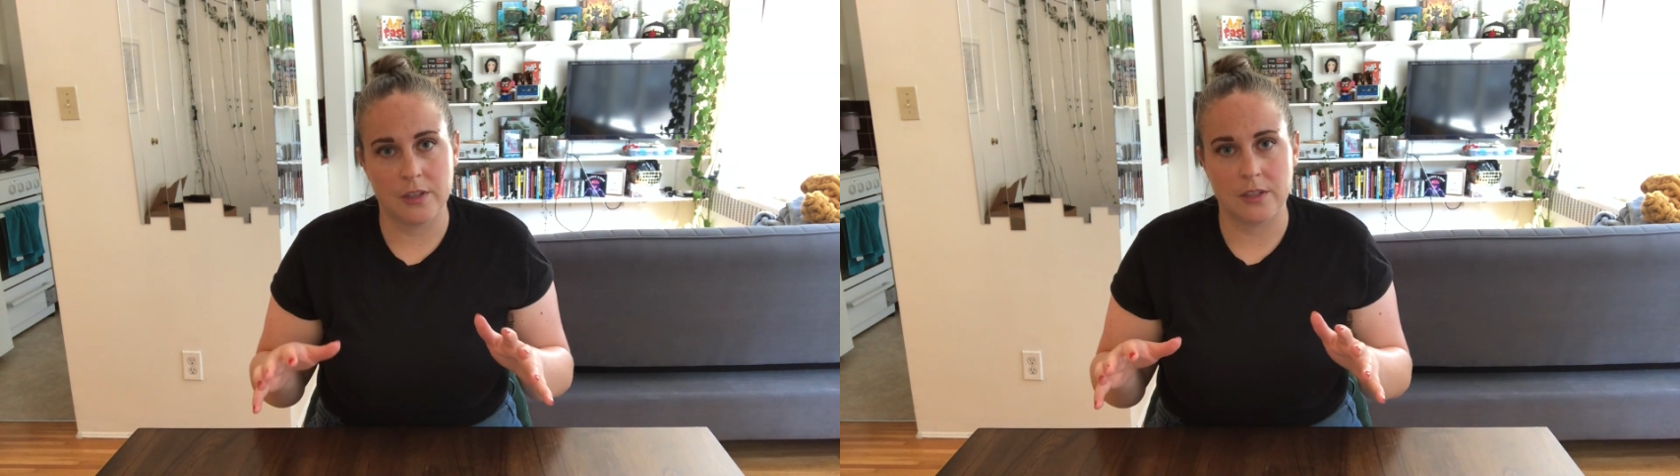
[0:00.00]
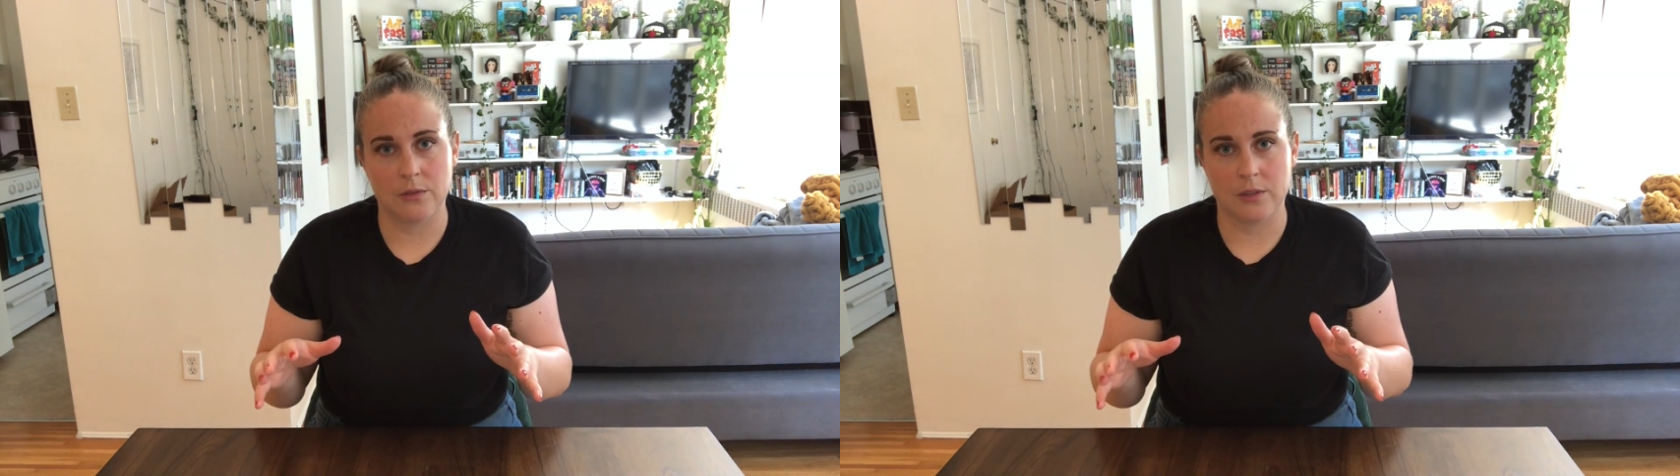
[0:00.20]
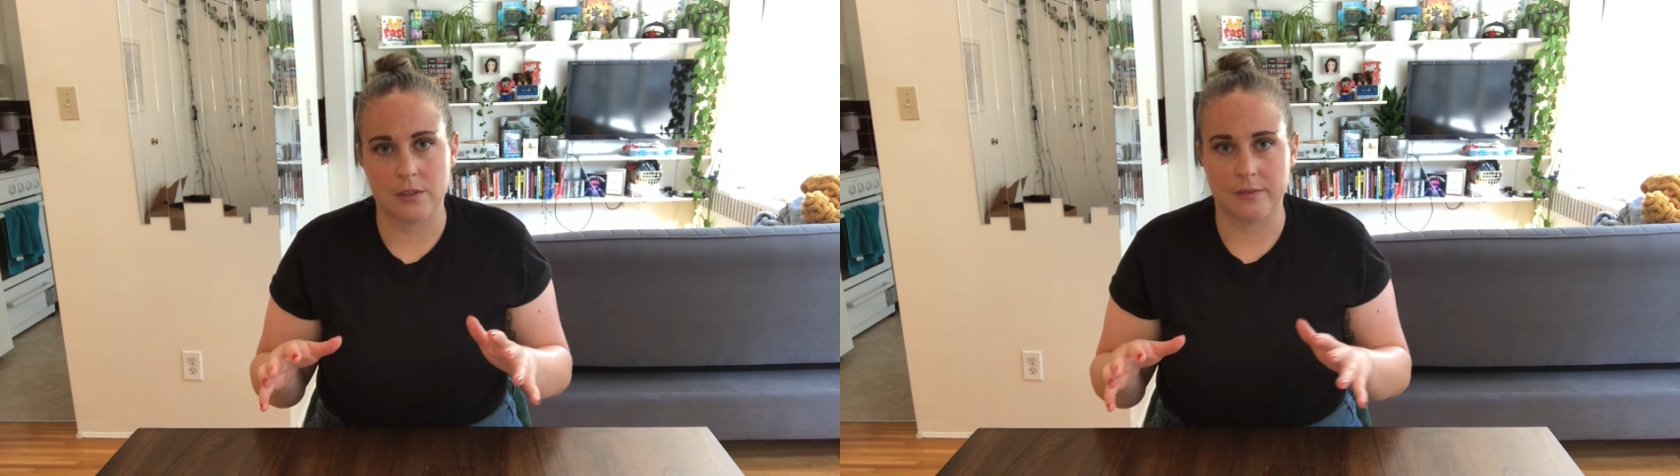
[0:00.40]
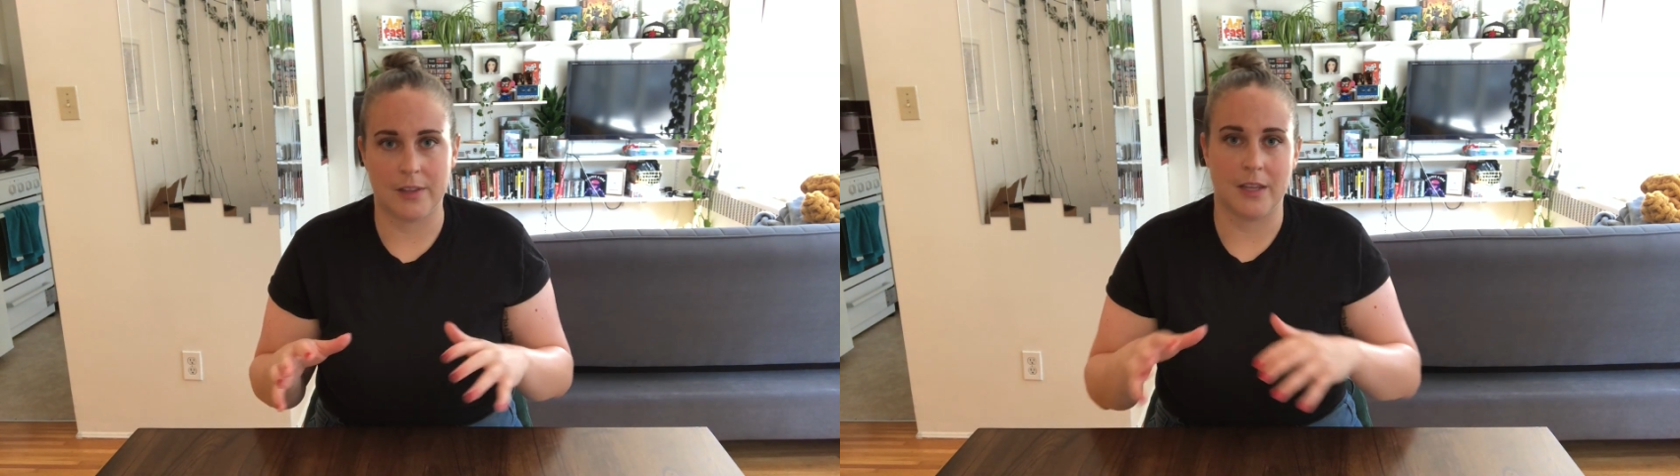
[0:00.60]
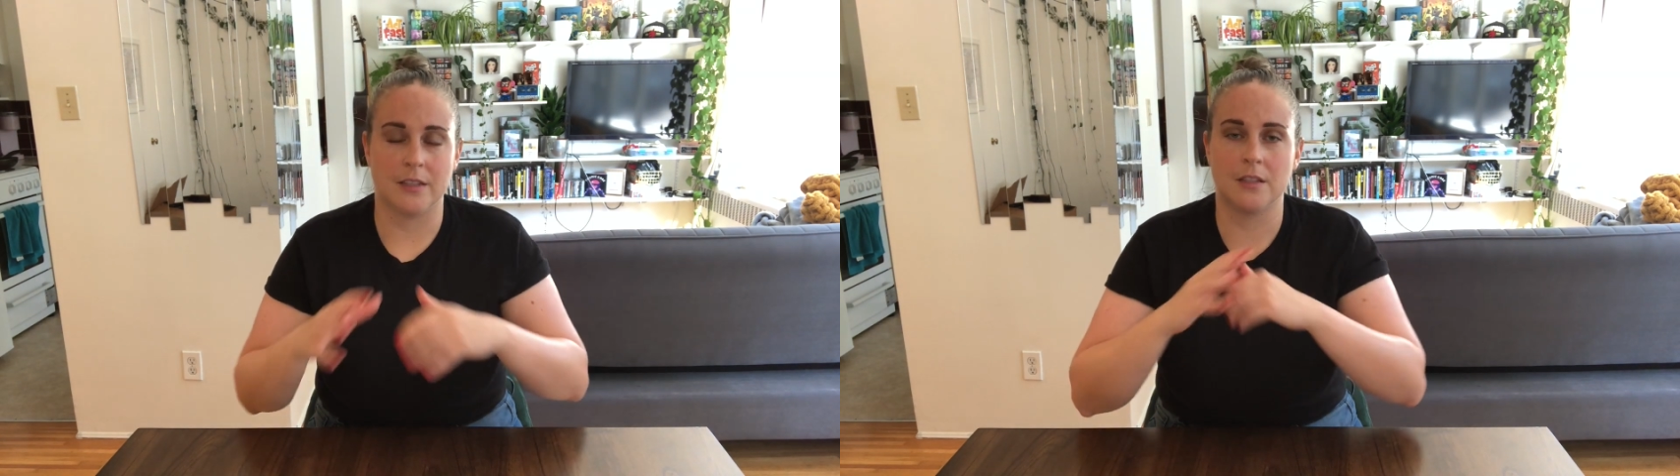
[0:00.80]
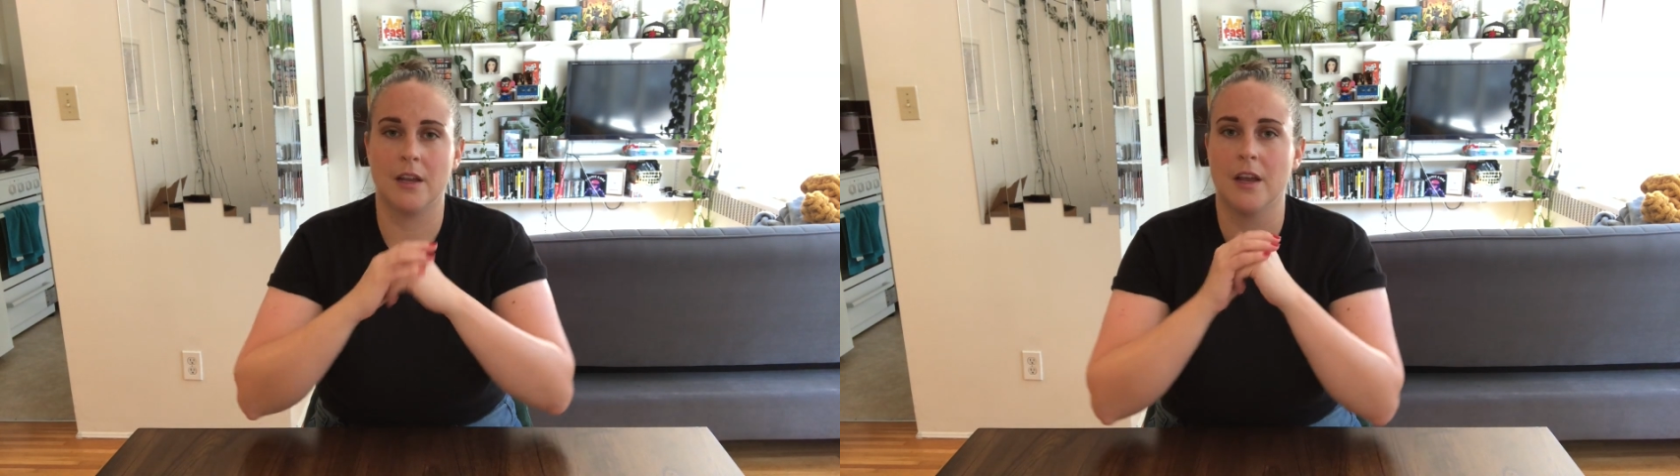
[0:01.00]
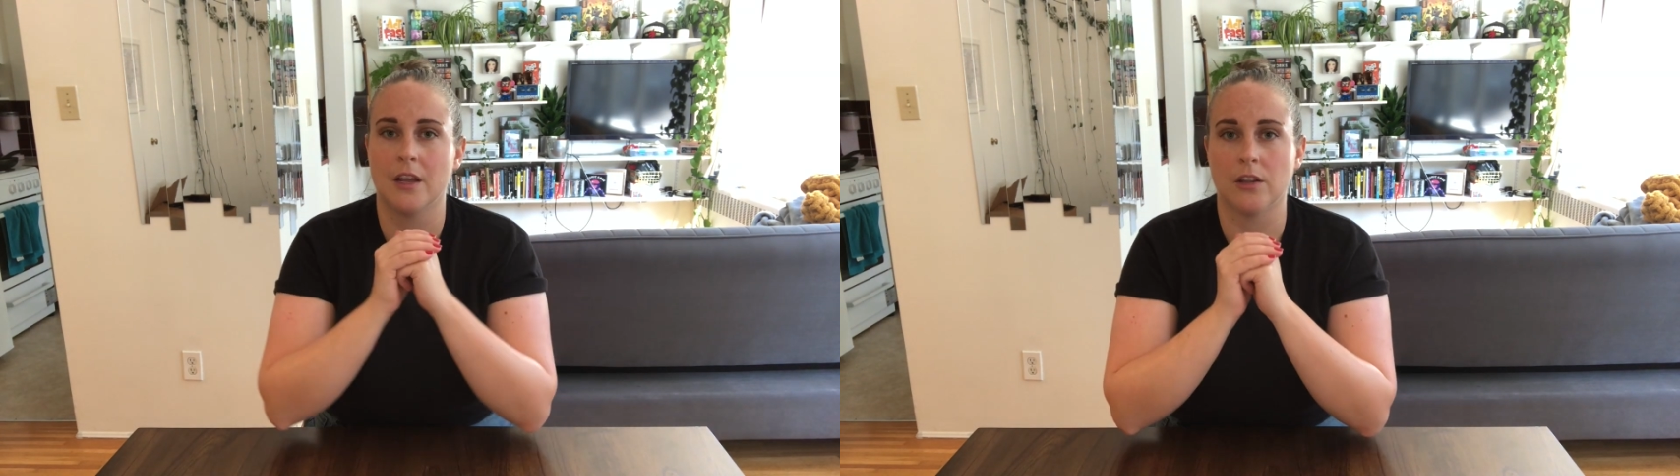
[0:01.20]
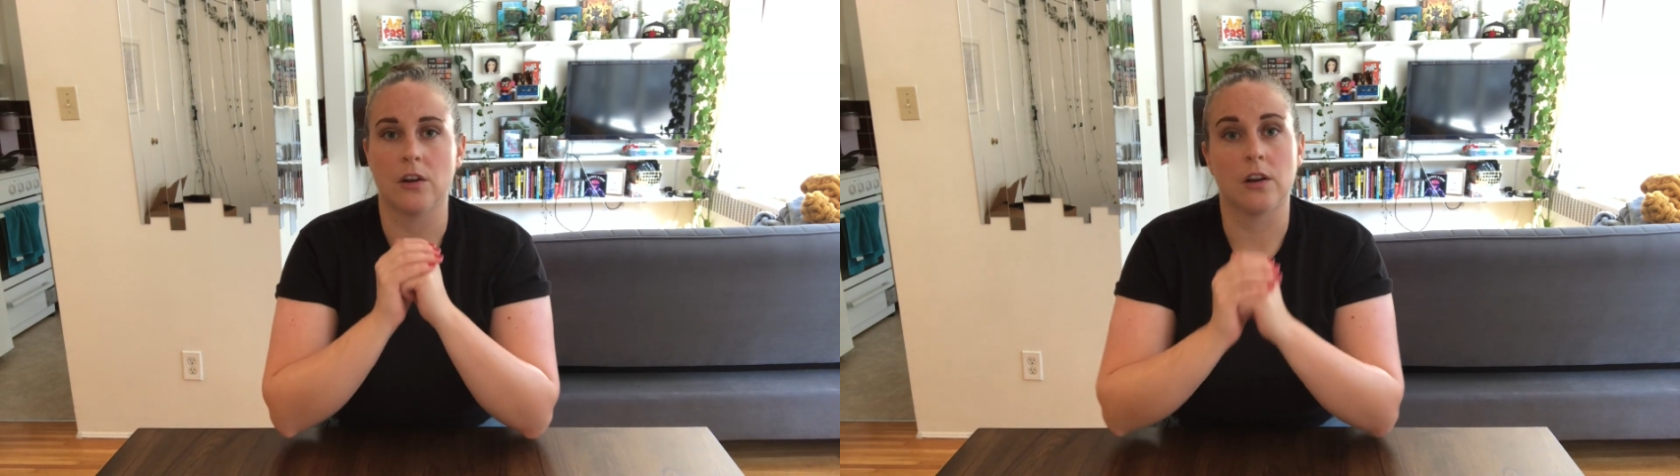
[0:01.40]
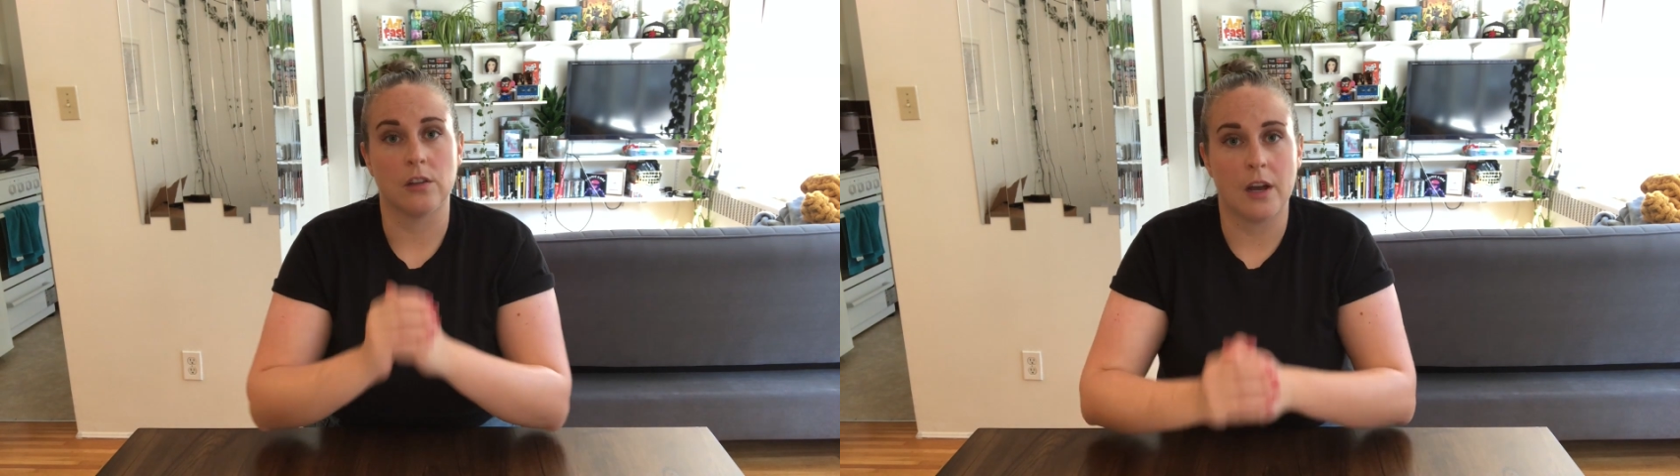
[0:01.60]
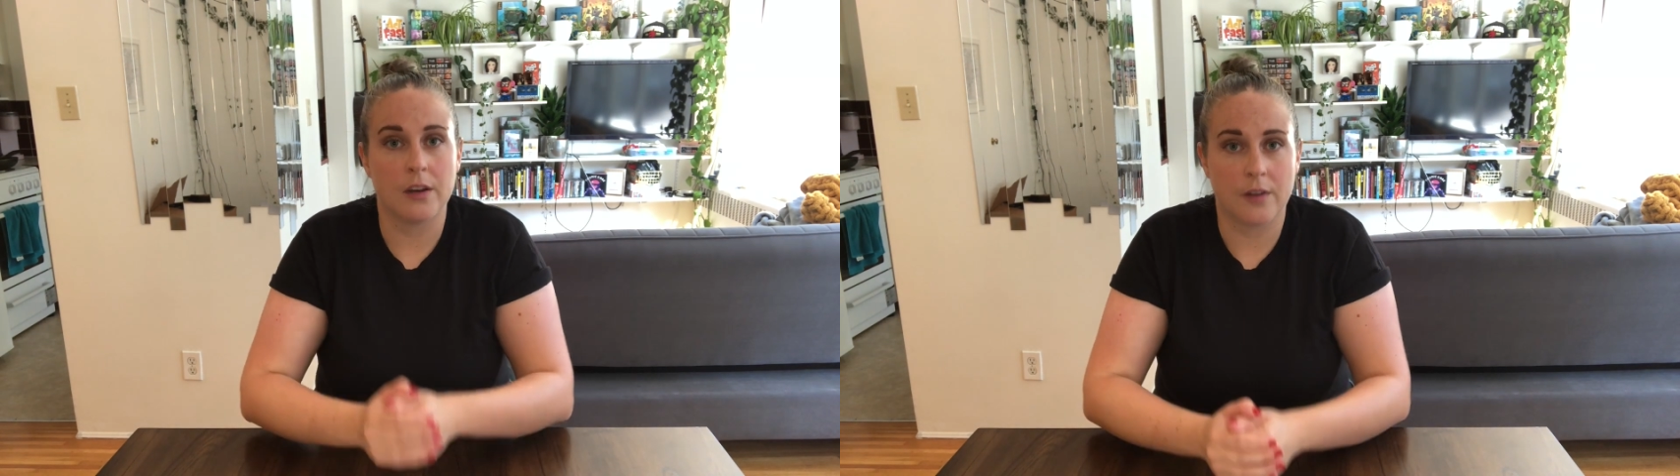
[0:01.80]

these sorts of things, there are a lot of